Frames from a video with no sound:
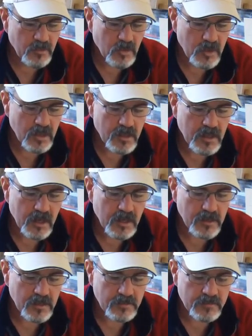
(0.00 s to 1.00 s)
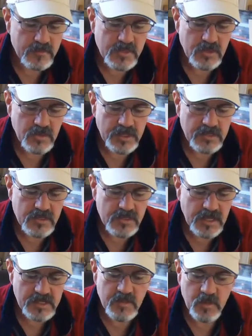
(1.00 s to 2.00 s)
more. So
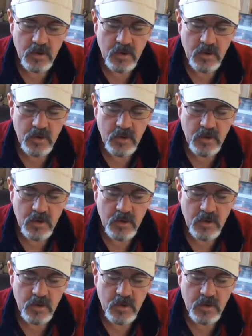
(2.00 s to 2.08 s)
that's been